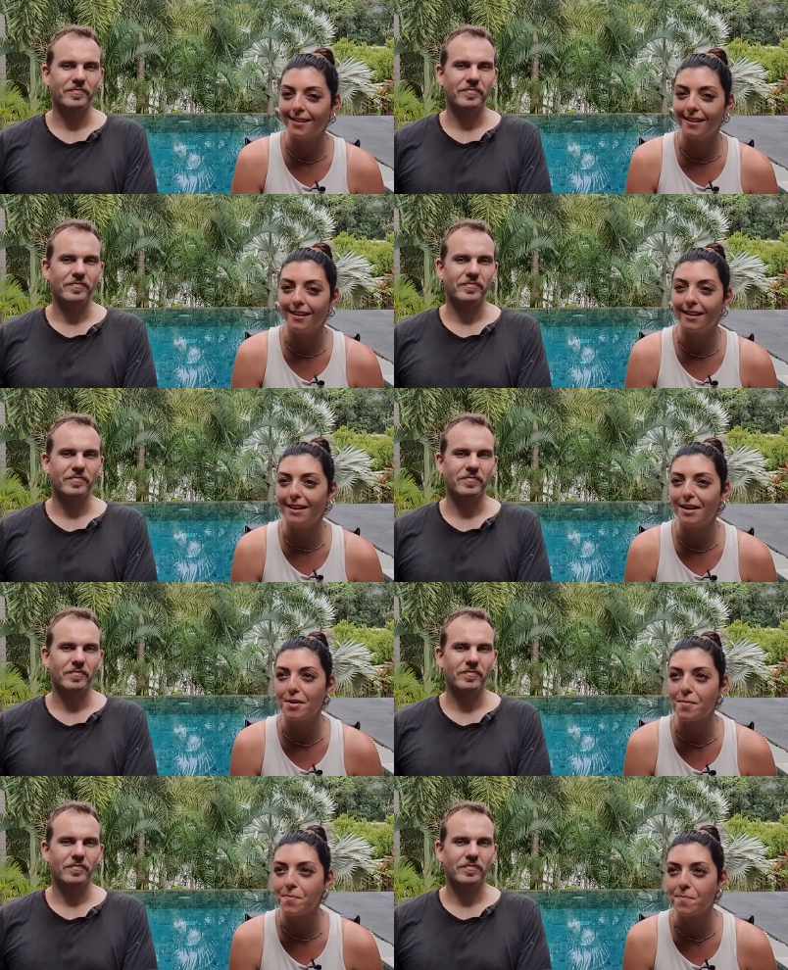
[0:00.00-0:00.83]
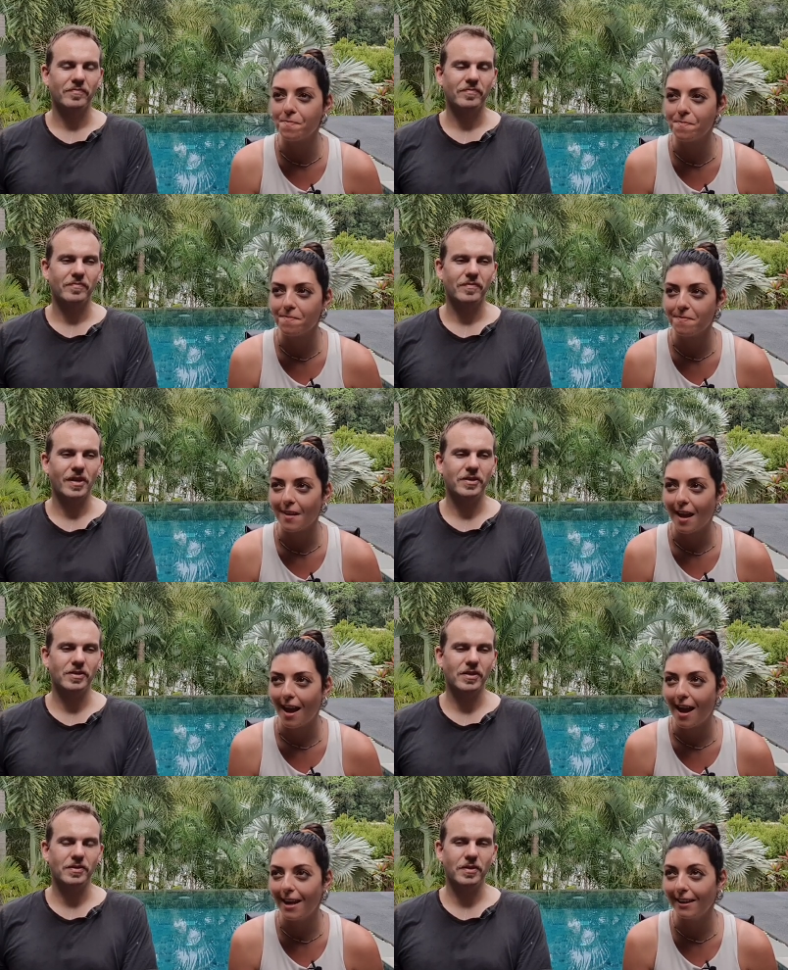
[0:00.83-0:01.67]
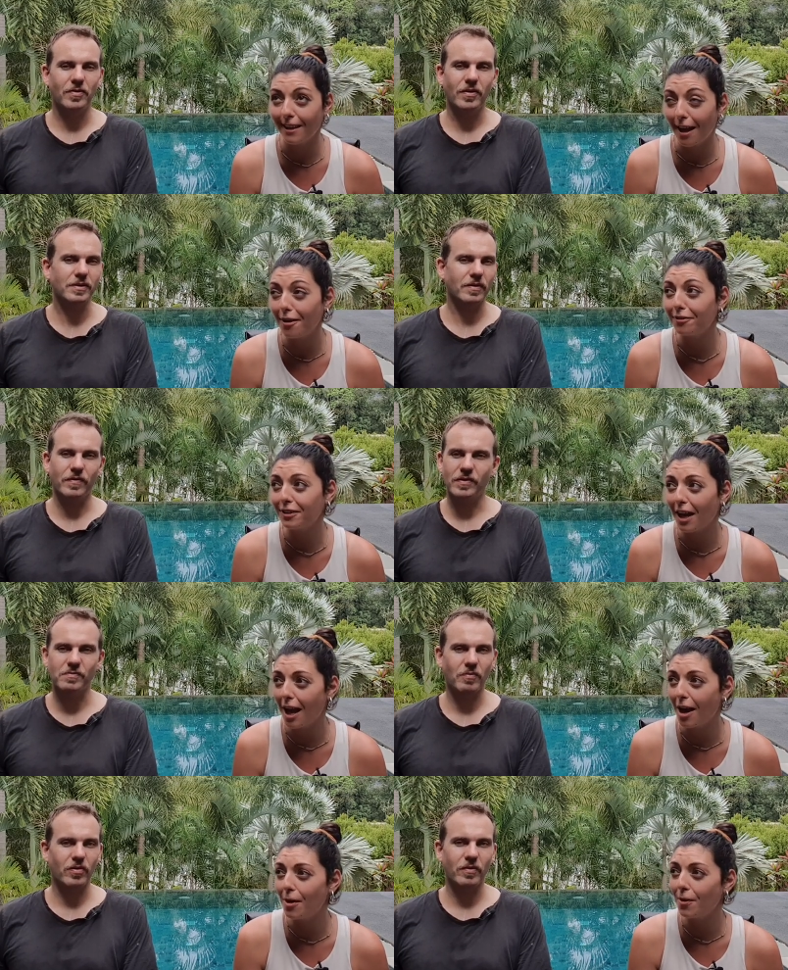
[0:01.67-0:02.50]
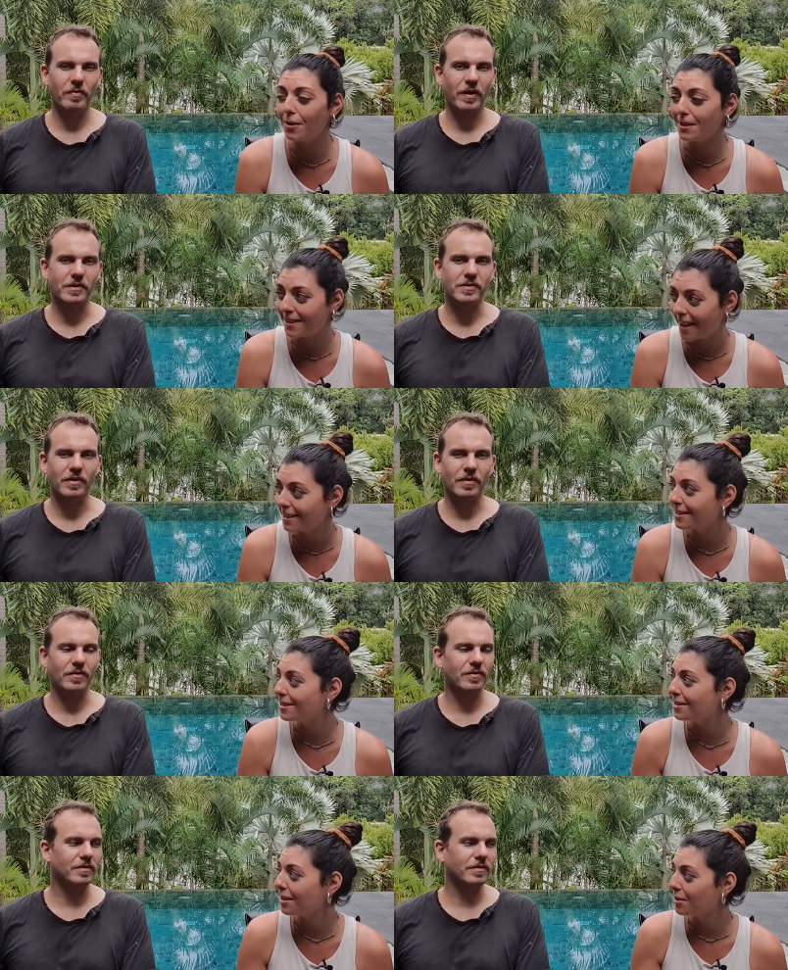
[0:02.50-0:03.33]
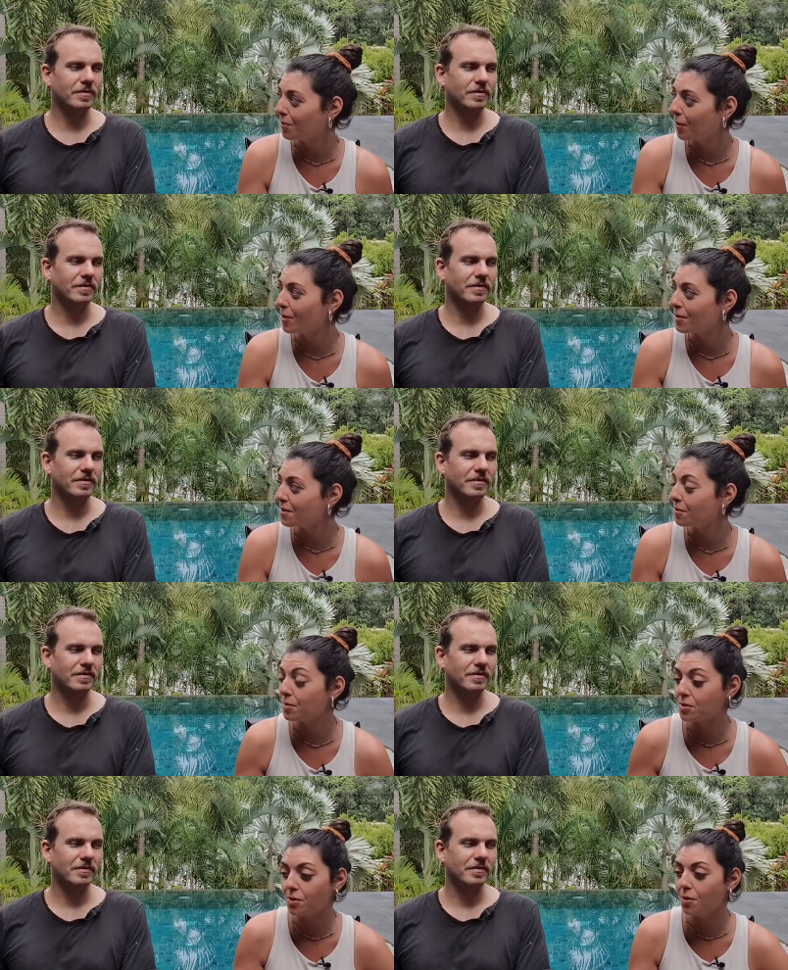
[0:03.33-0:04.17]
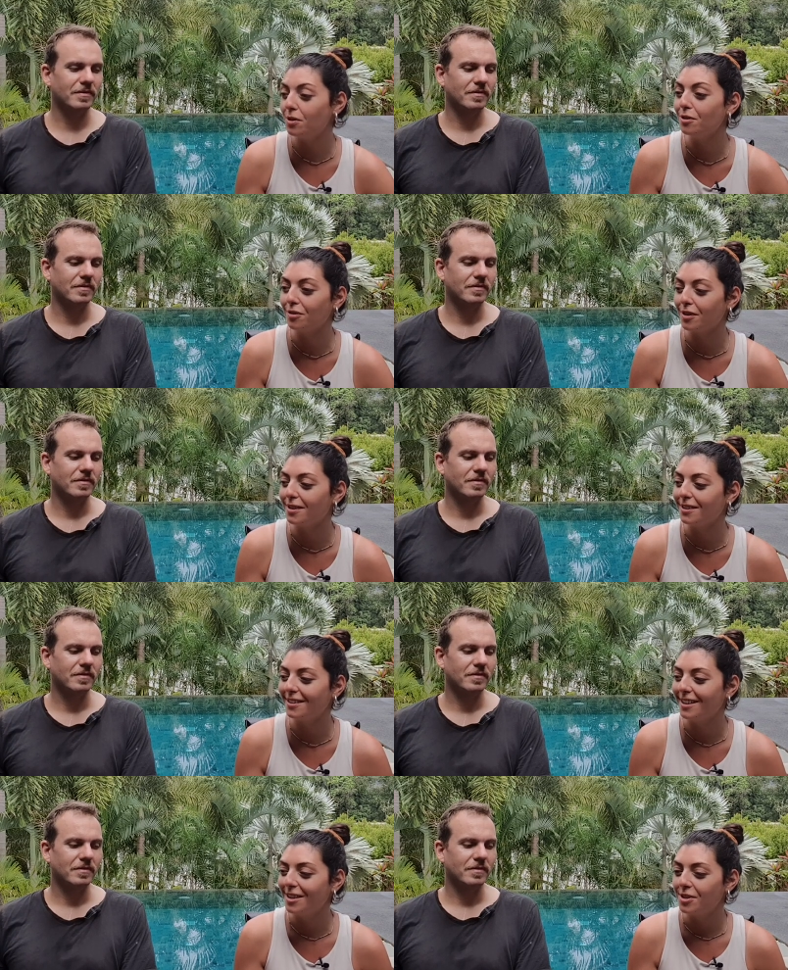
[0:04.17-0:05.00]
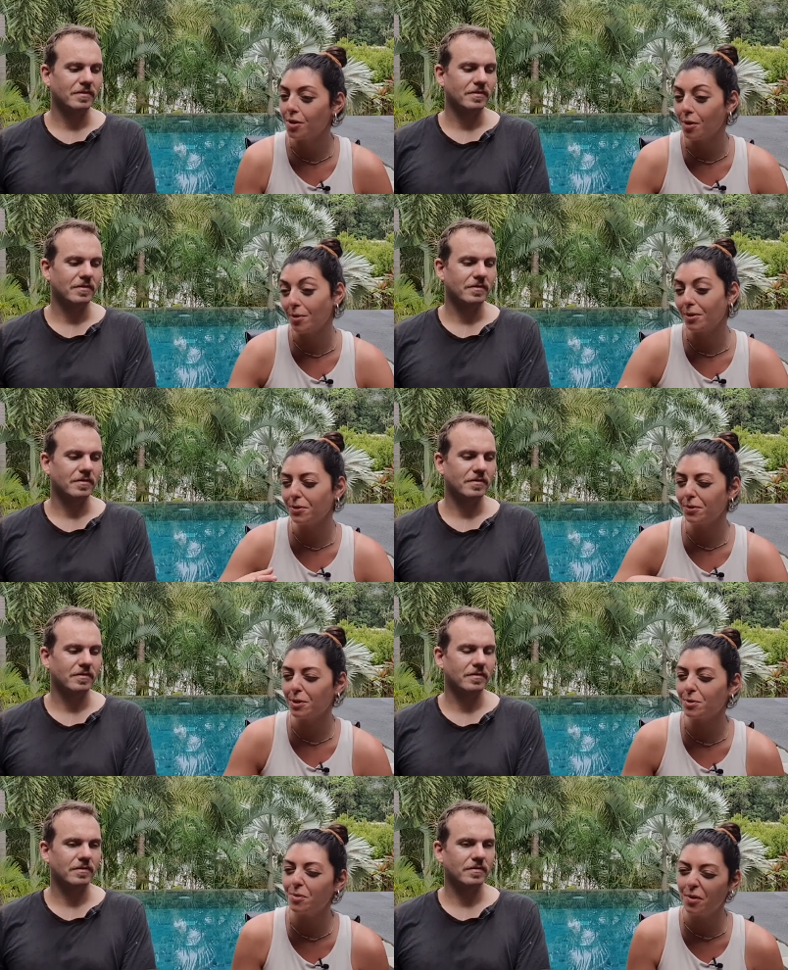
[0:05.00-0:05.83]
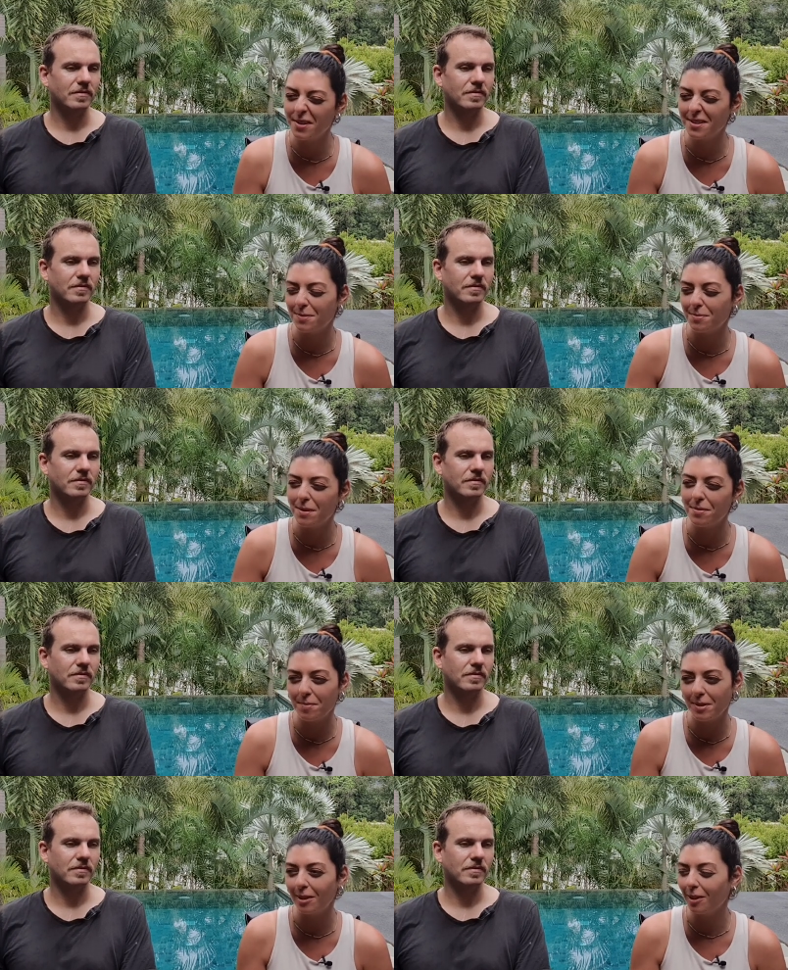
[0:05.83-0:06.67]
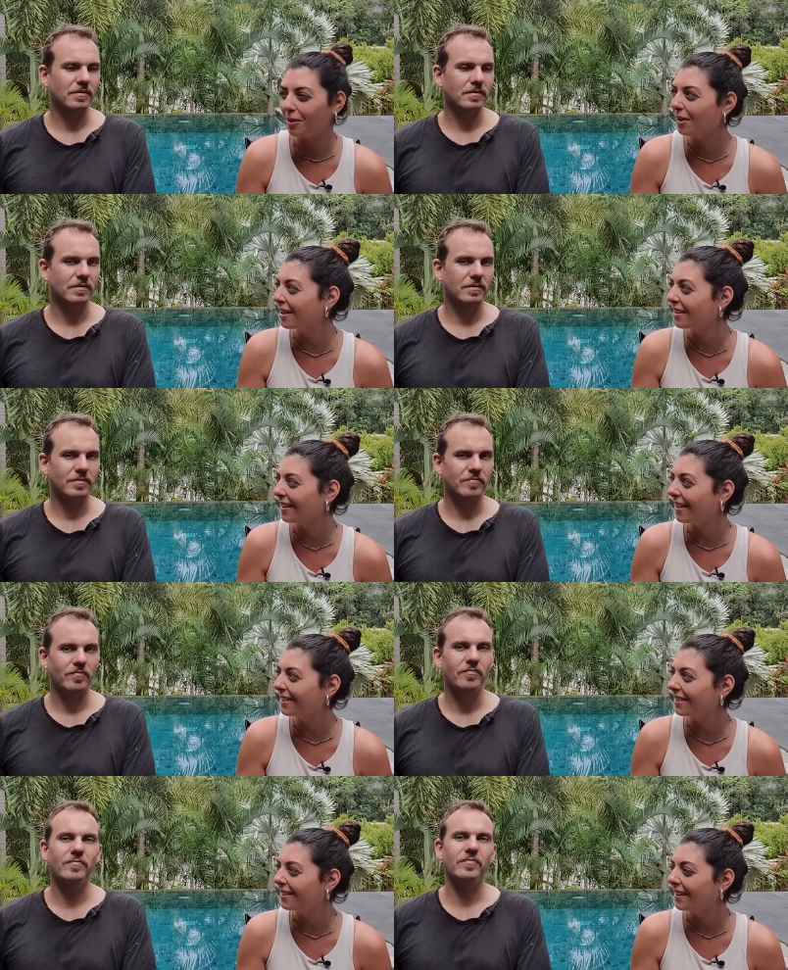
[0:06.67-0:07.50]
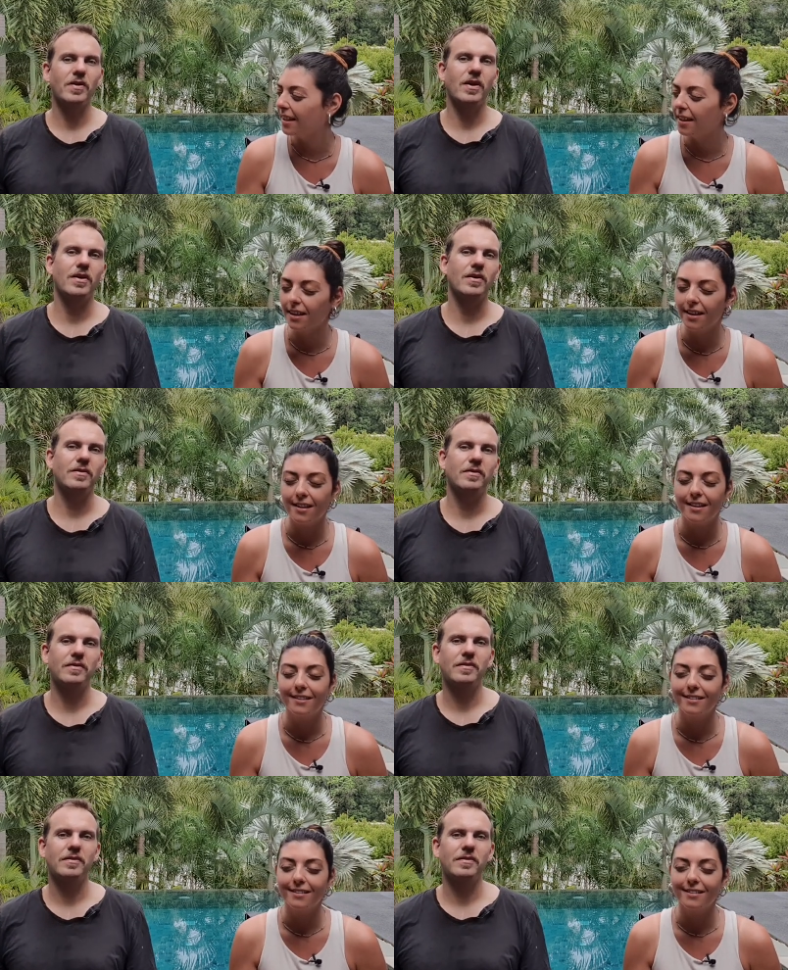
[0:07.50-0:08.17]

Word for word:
Speaker 1: Um, it's just I the noise of those motorbikes, though. It was. It was so different. So I wanted to experience maybe a bit longer that. Yeah.